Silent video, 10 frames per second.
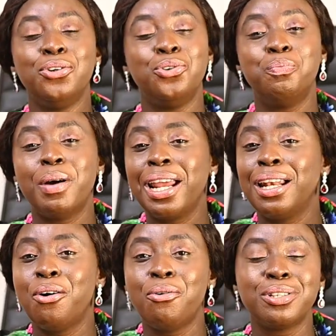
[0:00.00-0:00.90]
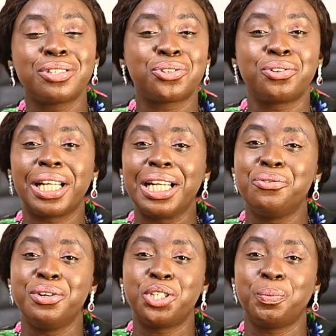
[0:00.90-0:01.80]
Dubai now wants strictly
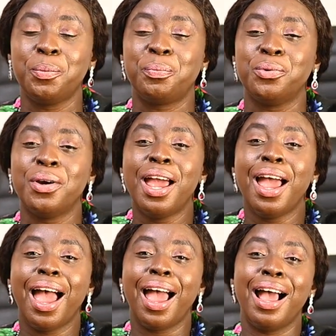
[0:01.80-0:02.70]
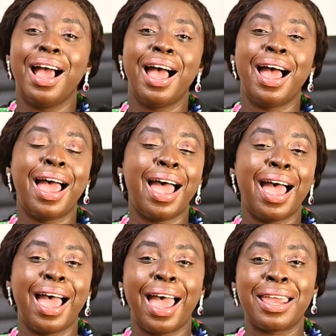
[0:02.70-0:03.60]
rich people.
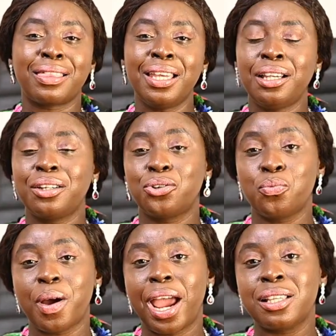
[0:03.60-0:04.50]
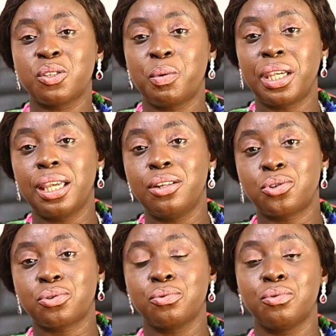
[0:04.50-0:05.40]
I think Dubai is beginning
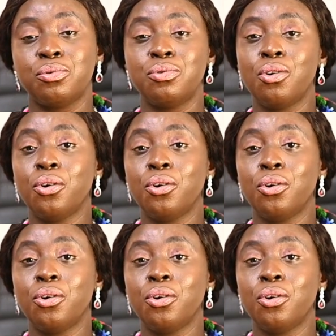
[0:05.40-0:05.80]
to